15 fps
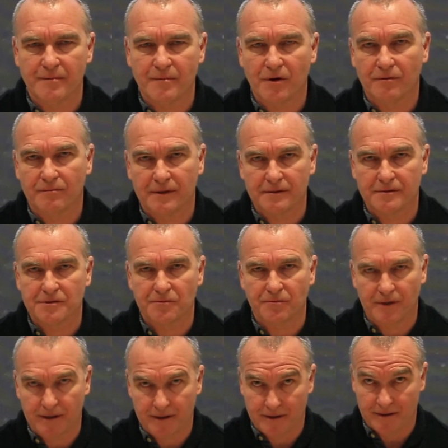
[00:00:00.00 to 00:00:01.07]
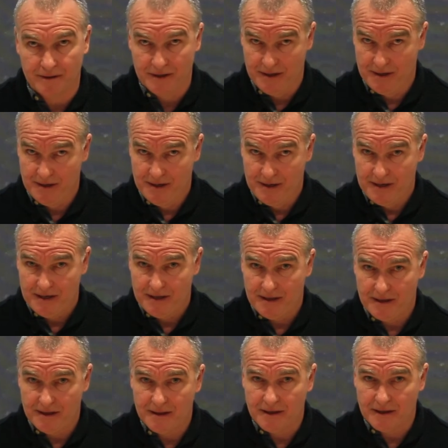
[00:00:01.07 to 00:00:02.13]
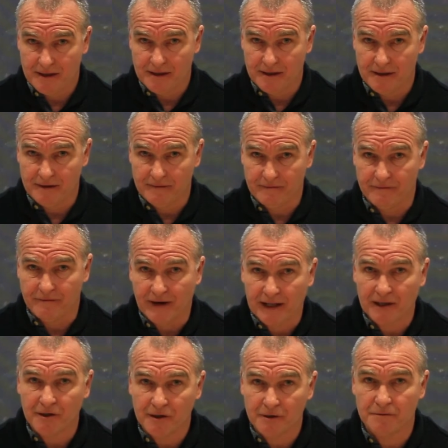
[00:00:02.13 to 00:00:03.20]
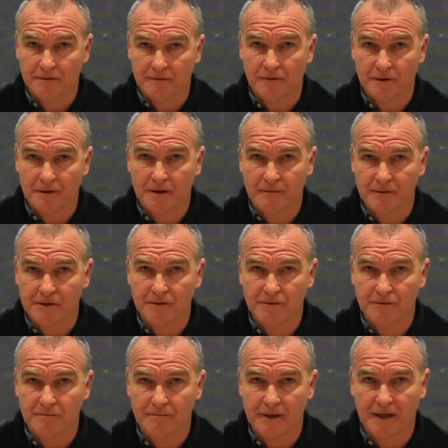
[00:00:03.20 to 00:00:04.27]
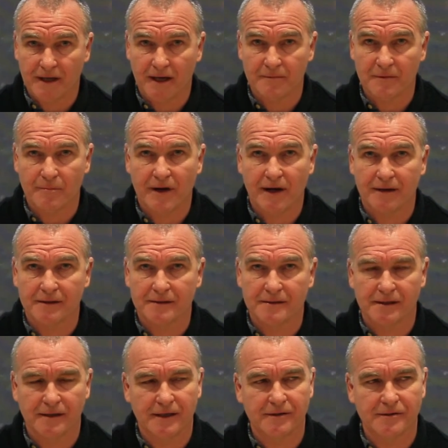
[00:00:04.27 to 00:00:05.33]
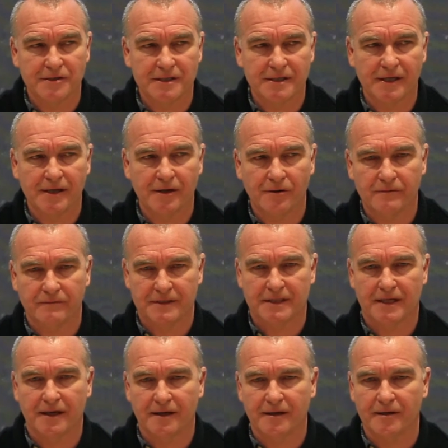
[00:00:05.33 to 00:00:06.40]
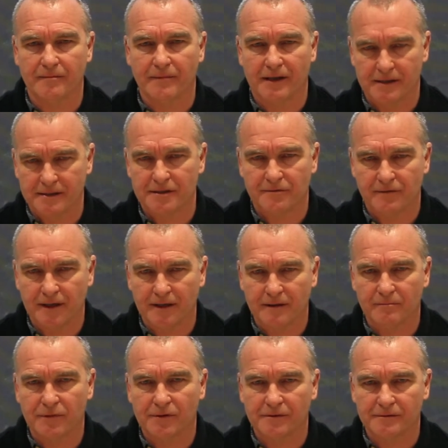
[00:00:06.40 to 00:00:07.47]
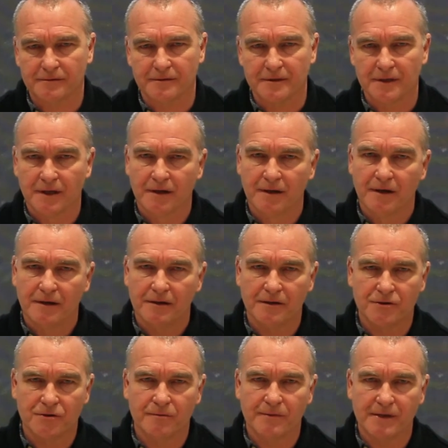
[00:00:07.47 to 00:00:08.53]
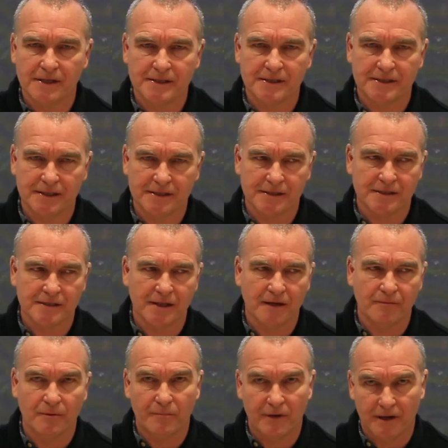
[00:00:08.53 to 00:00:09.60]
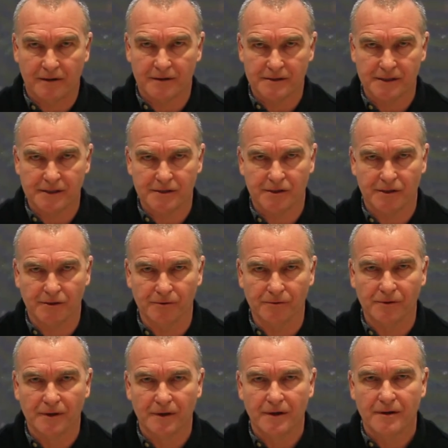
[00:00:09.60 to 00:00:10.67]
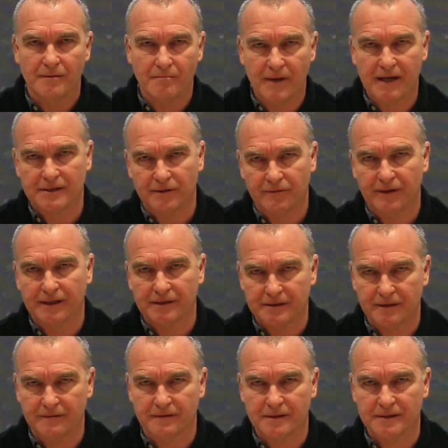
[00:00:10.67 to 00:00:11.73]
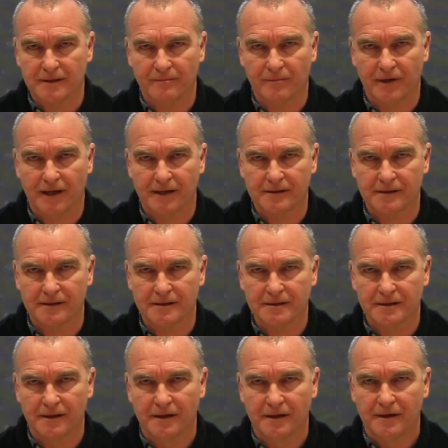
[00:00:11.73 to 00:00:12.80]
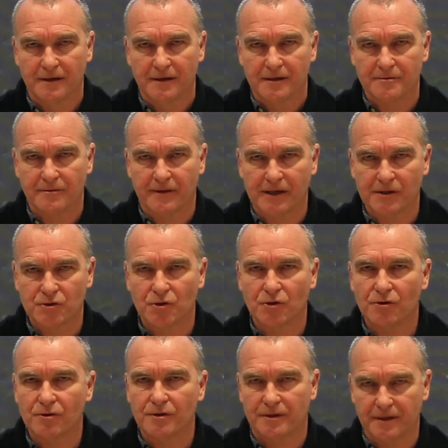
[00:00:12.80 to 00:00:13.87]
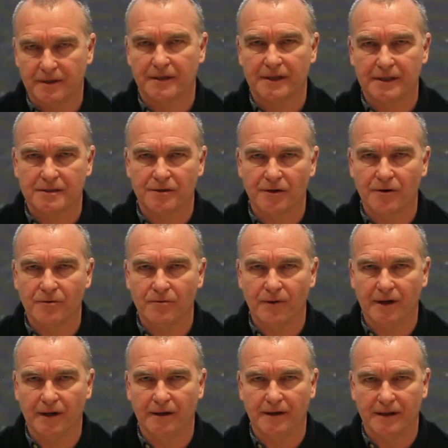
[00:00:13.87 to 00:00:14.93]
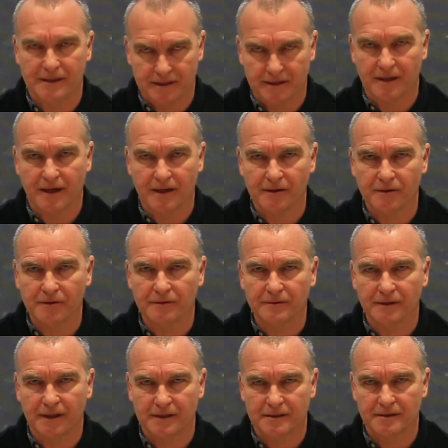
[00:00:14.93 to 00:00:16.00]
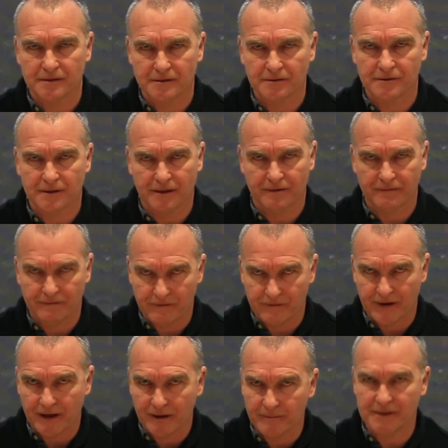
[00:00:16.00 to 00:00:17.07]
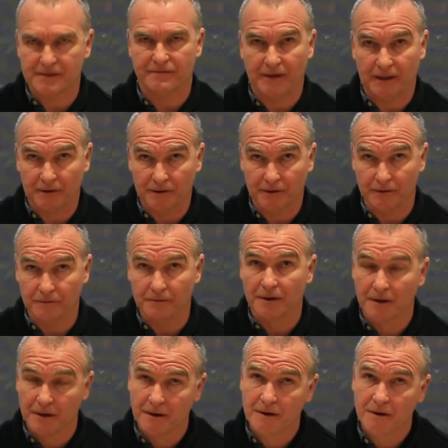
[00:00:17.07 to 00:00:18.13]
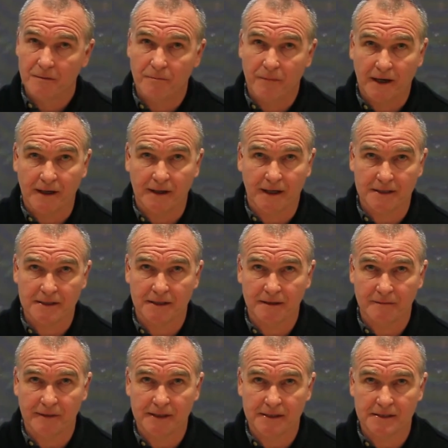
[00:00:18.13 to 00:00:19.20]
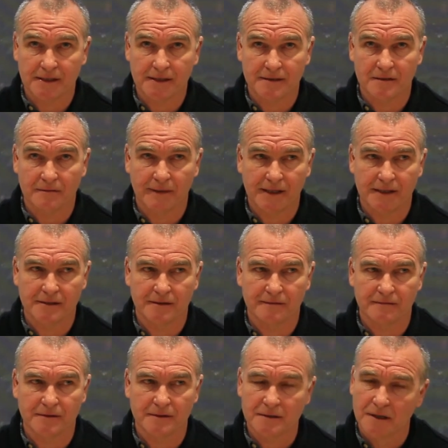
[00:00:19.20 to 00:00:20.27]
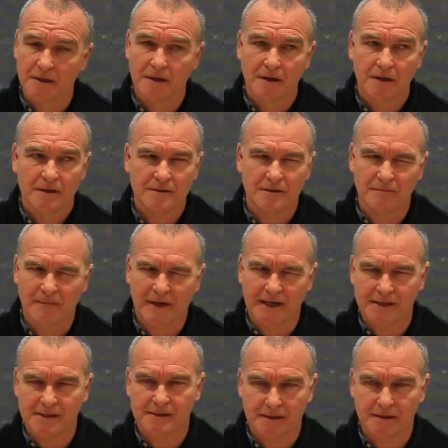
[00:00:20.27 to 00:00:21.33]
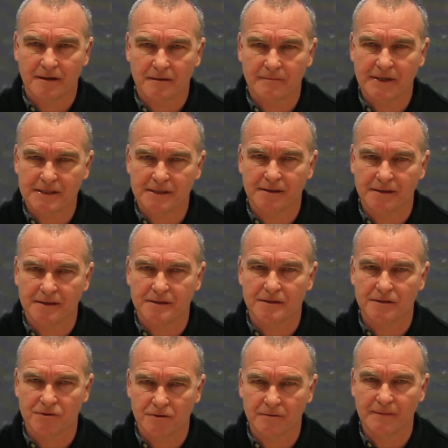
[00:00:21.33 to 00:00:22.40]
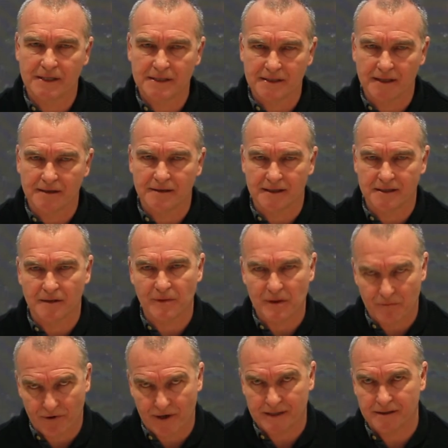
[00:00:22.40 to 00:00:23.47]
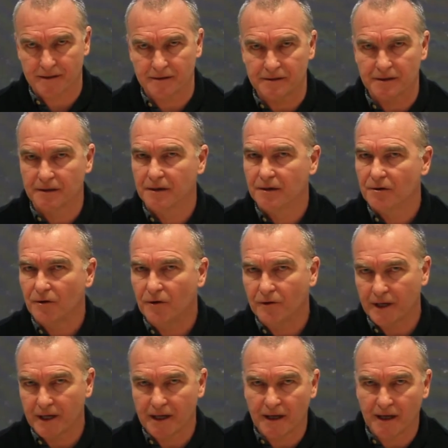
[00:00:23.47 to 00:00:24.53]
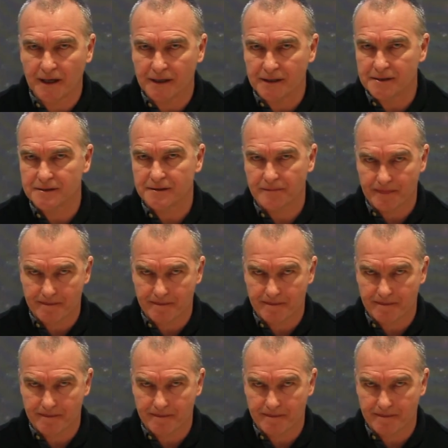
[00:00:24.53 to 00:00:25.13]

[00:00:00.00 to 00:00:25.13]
moments where the value of what they were doing became apparent, and they could see over time, and this is really important, that some of the decisions they were party to made a real difference in practice. So I think talk that leads nowhere isn't any good. It has to sort of confirm its value by actually being seen to make a difference. So managers and commissioners to some extent had to be present or engaged,